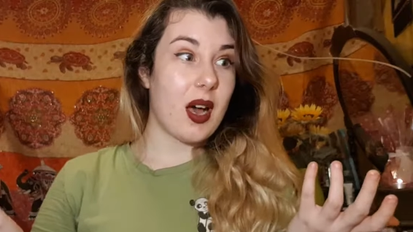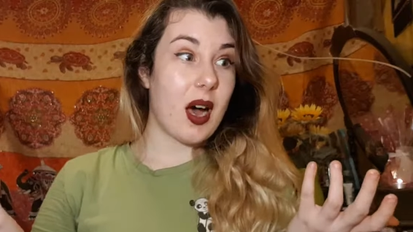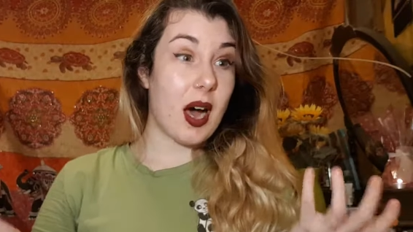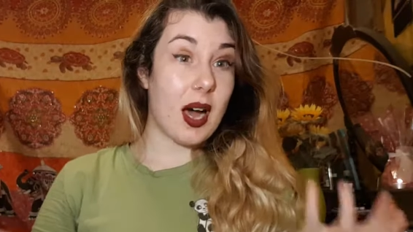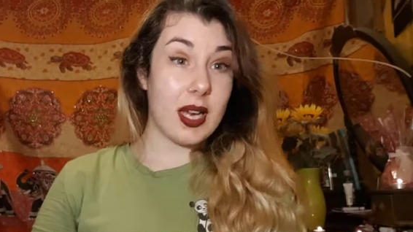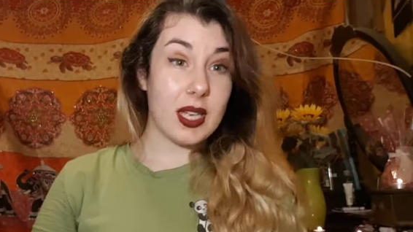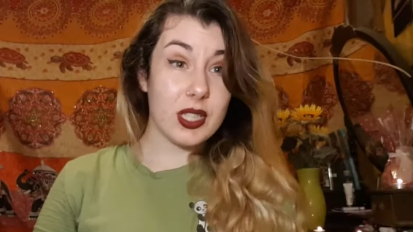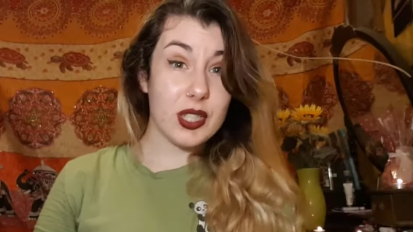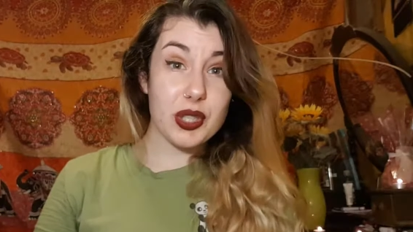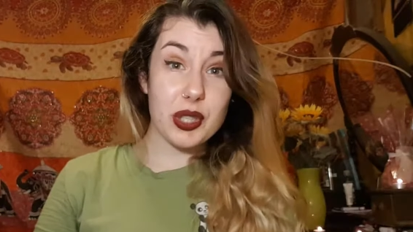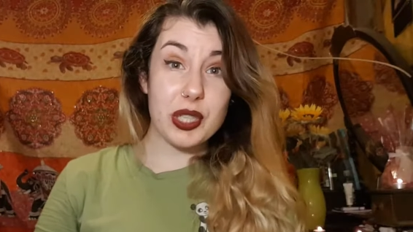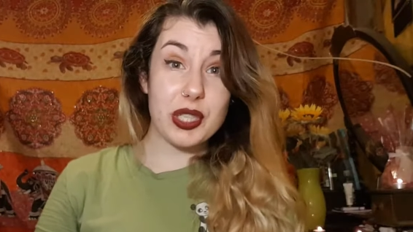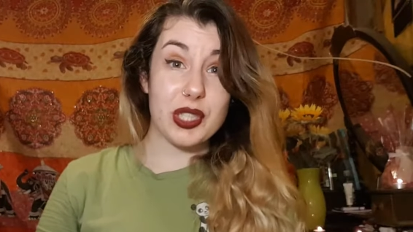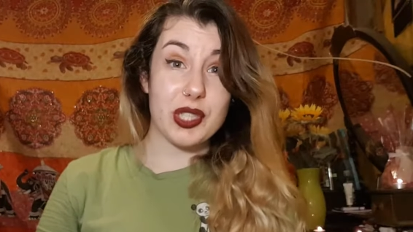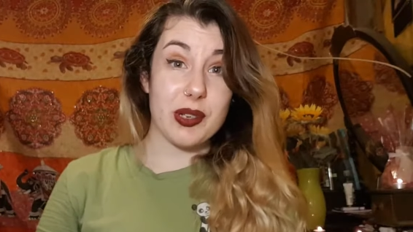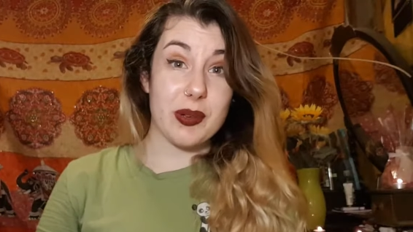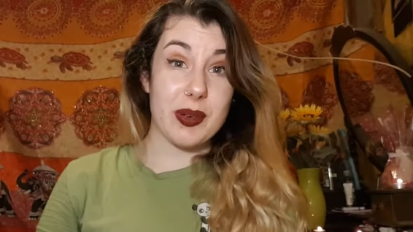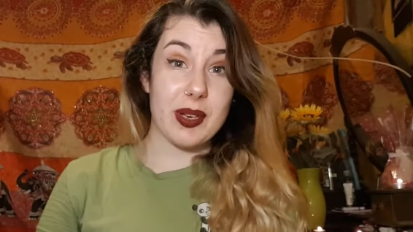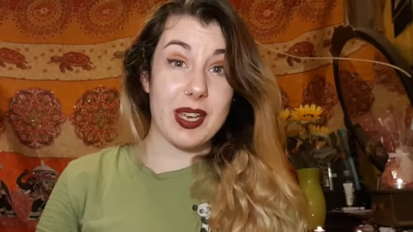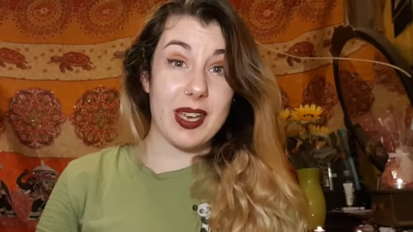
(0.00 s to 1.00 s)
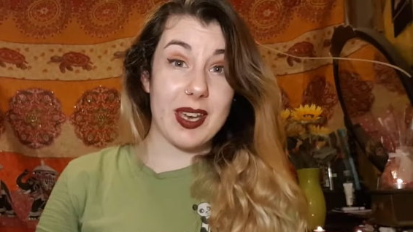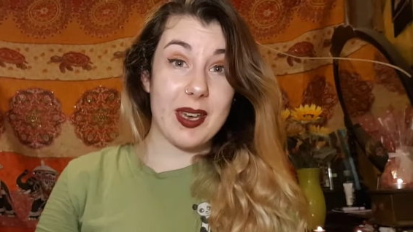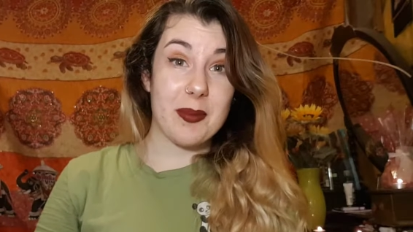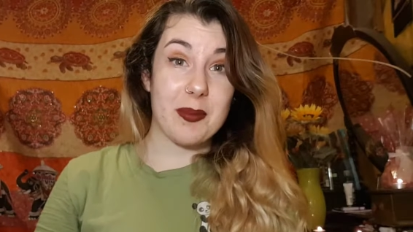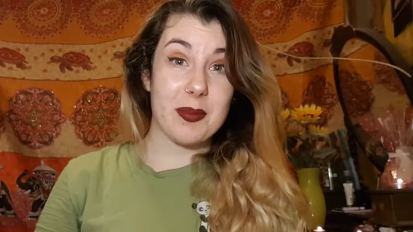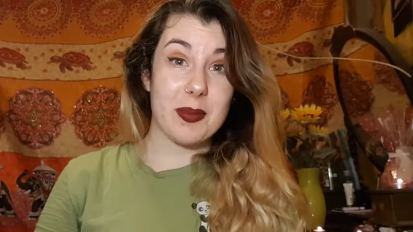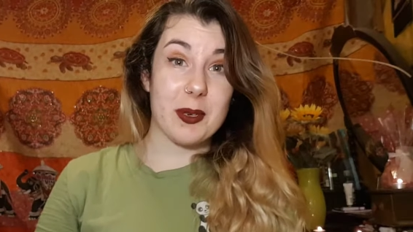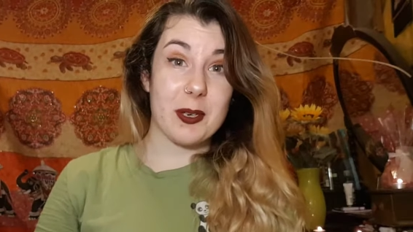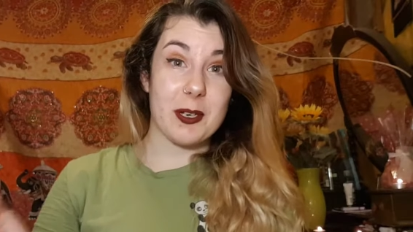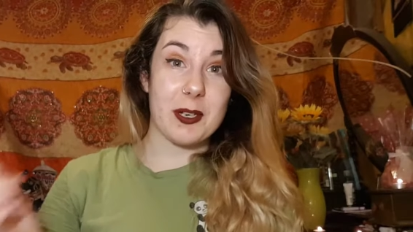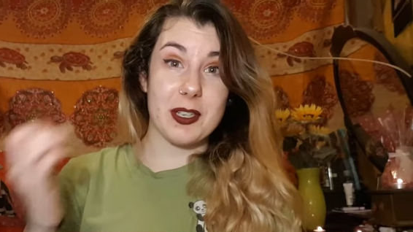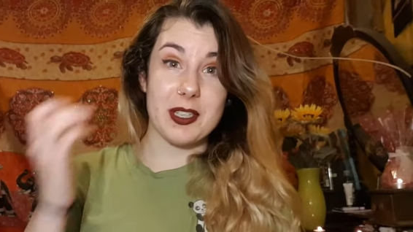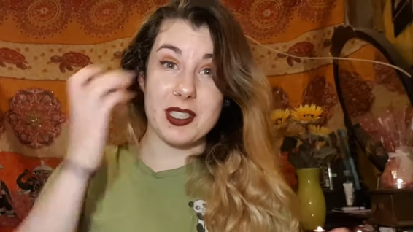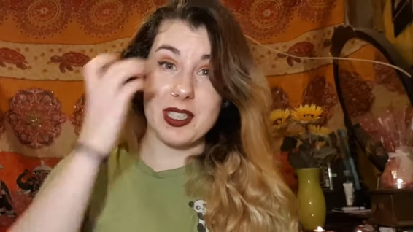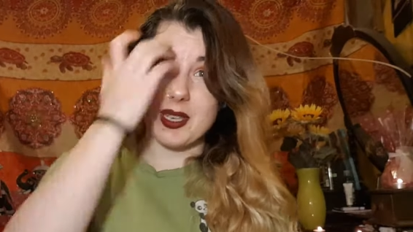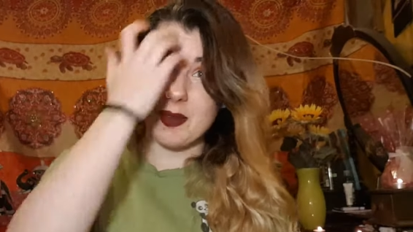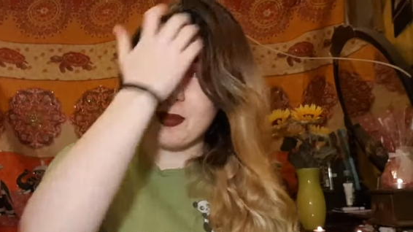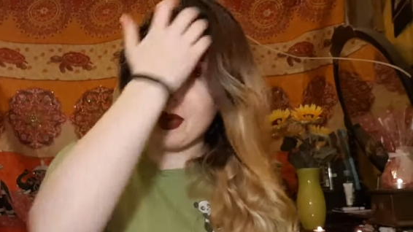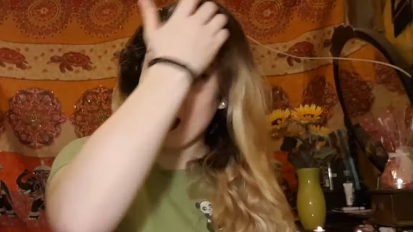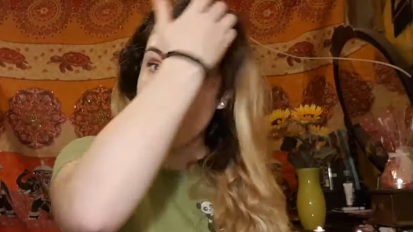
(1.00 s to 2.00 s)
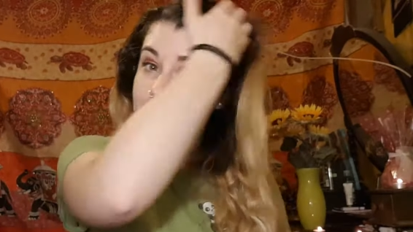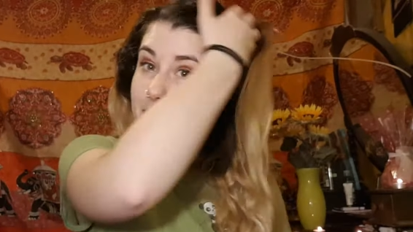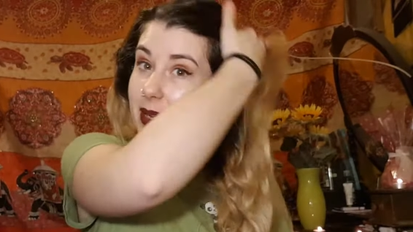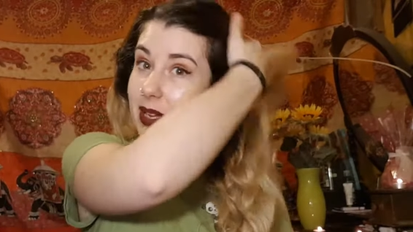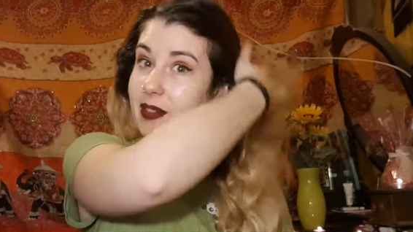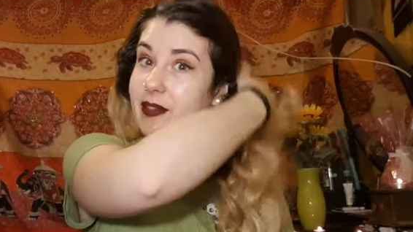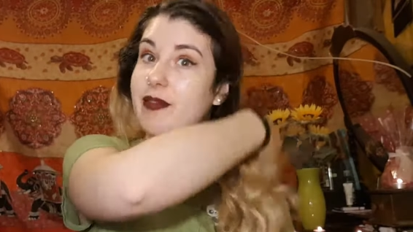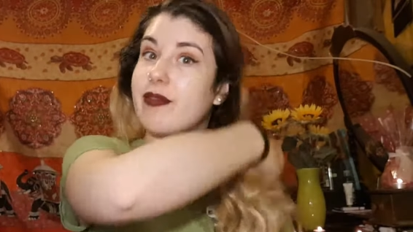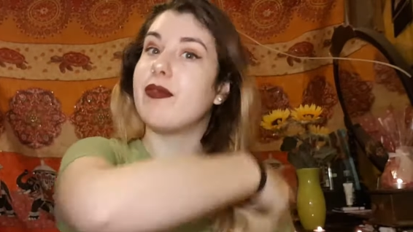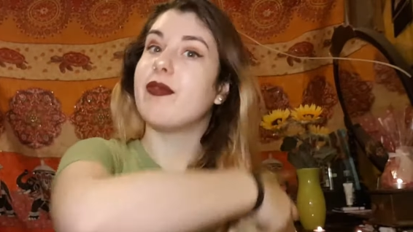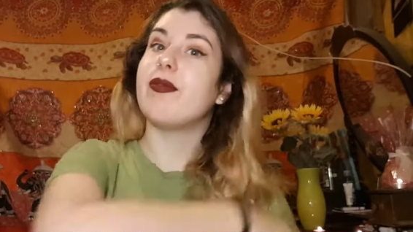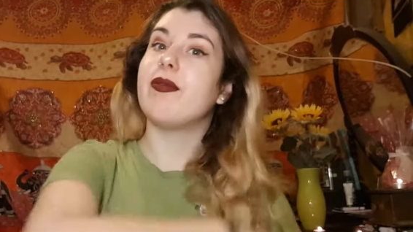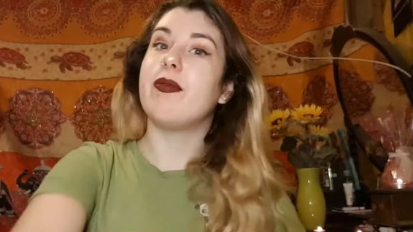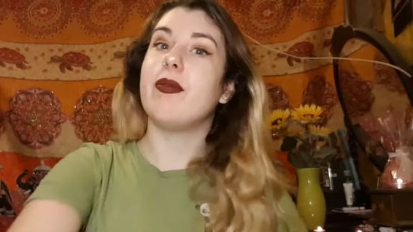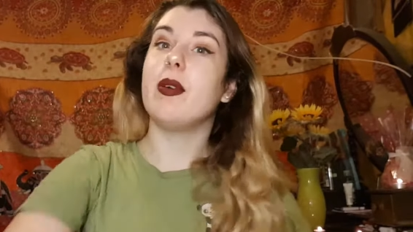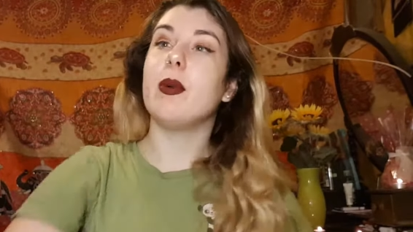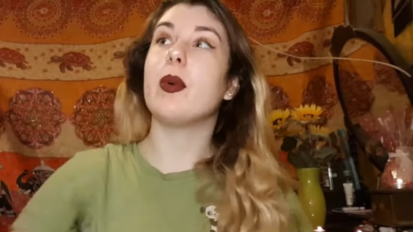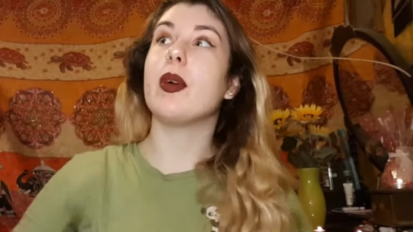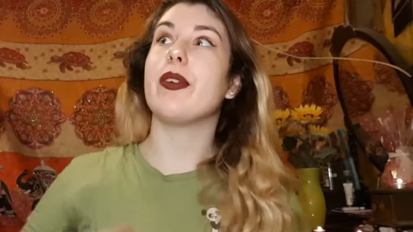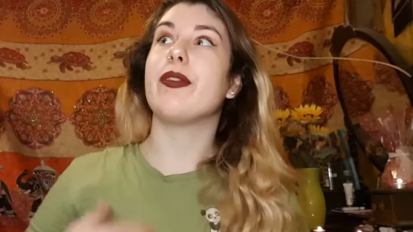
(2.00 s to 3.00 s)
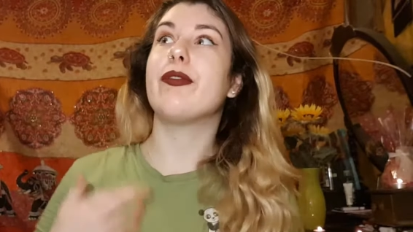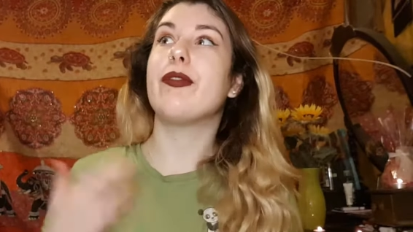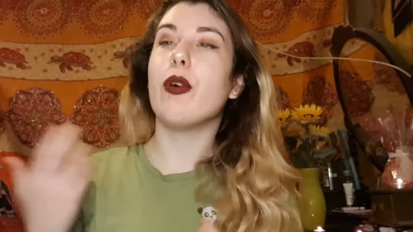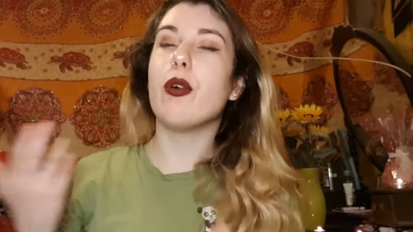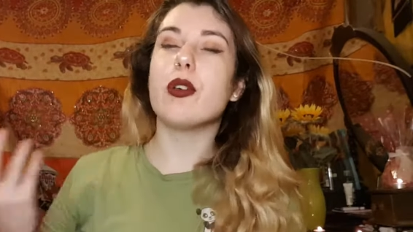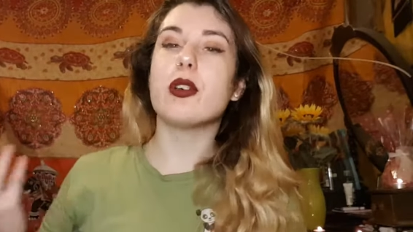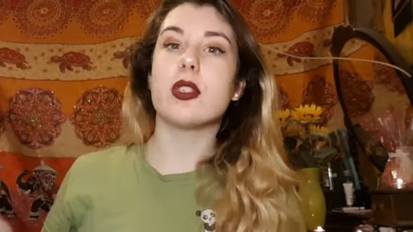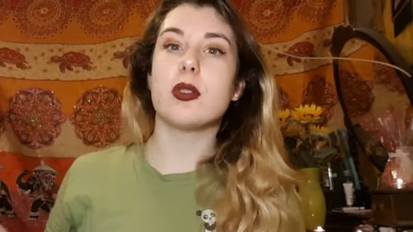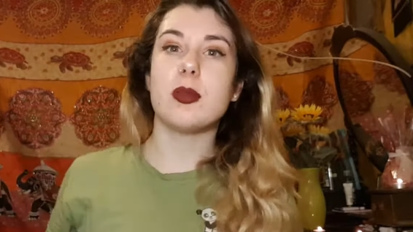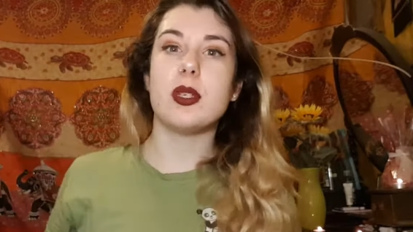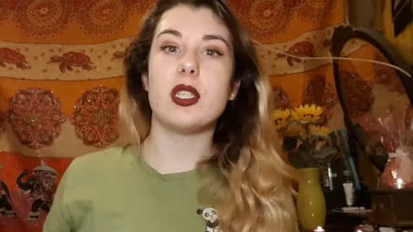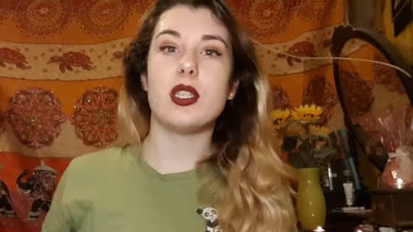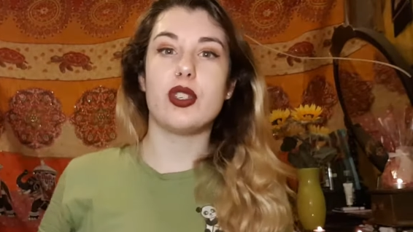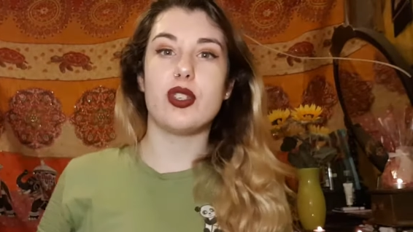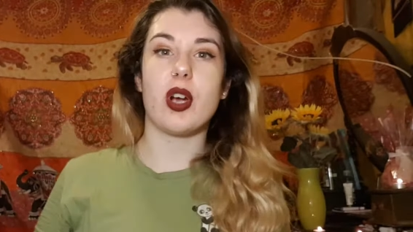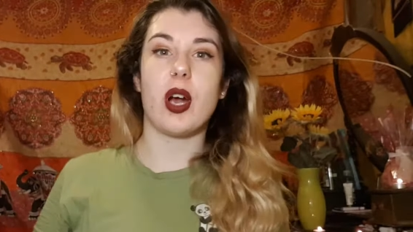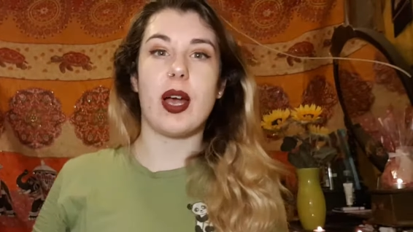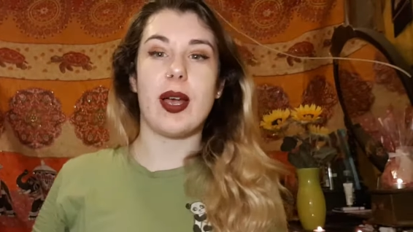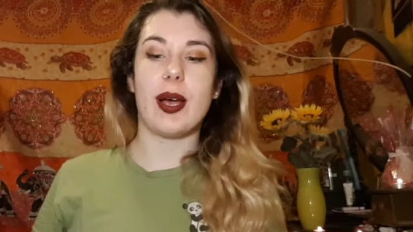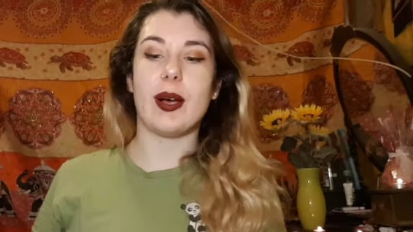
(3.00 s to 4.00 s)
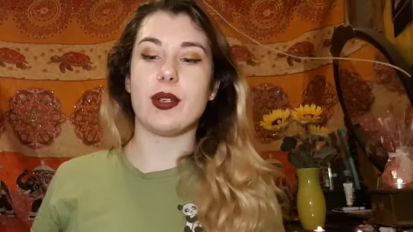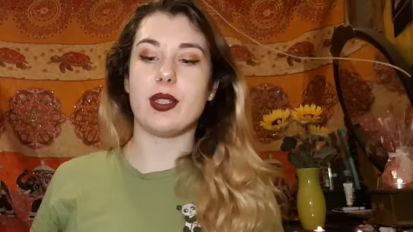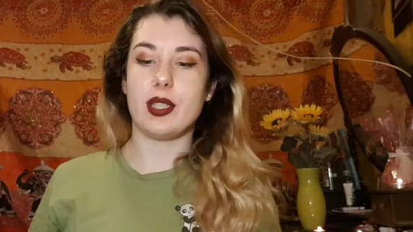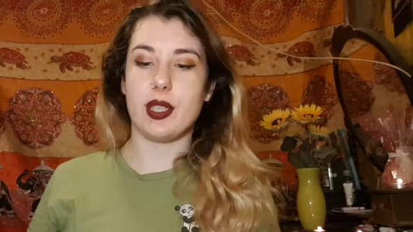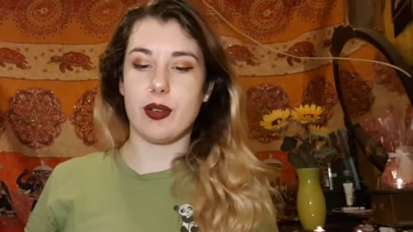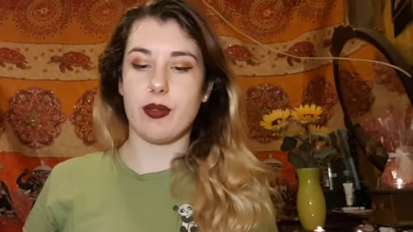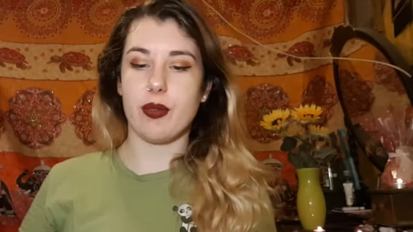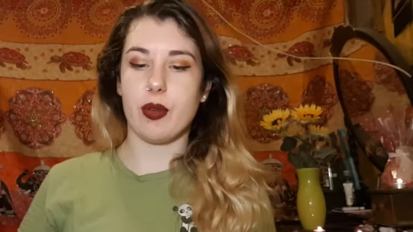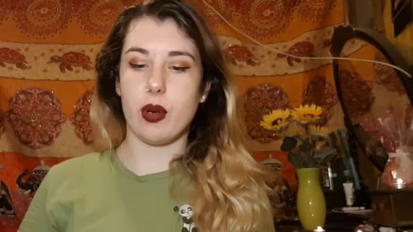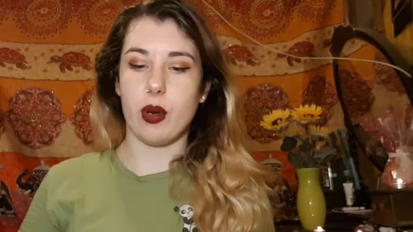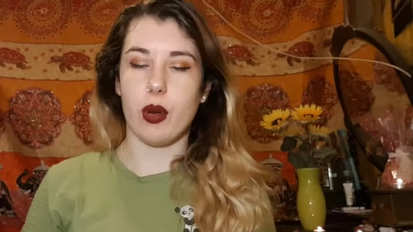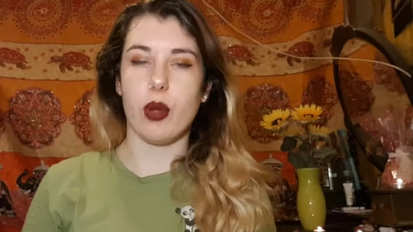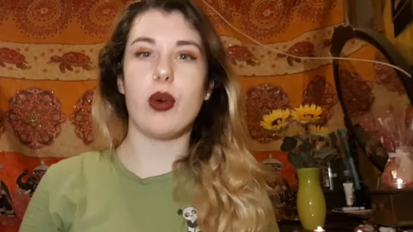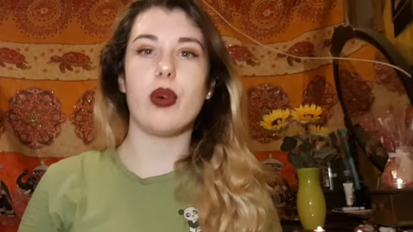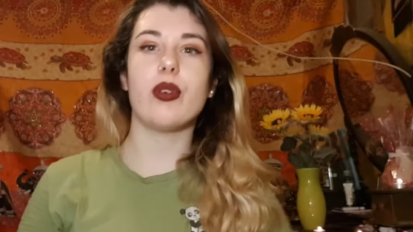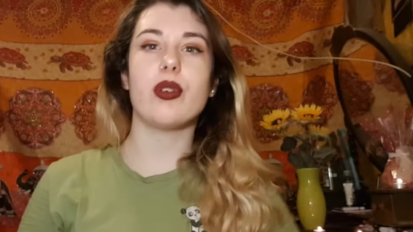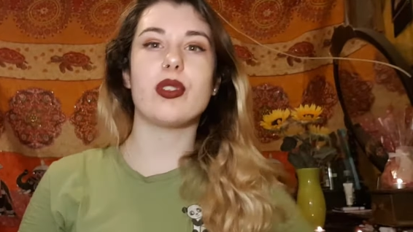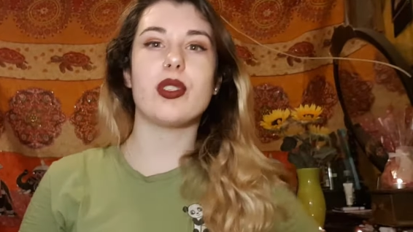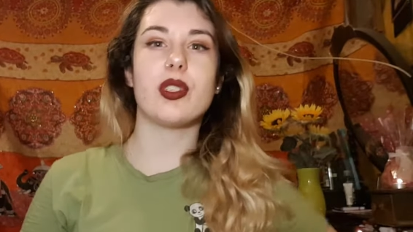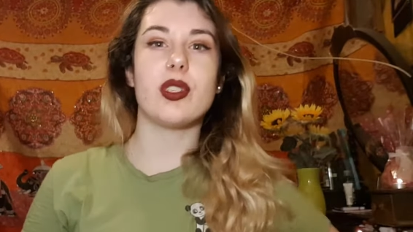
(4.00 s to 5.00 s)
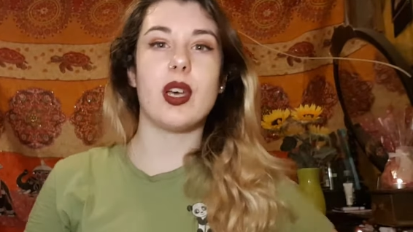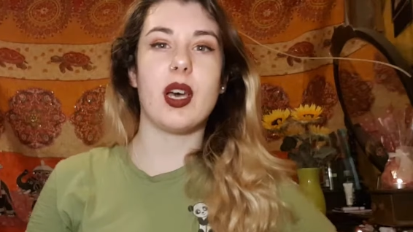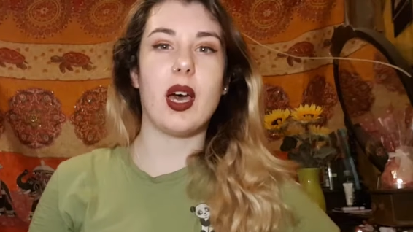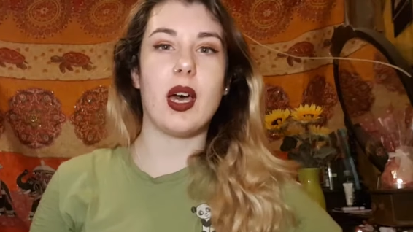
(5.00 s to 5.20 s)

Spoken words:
I enjoyed doing it because it made me, it forced me to try out different looks.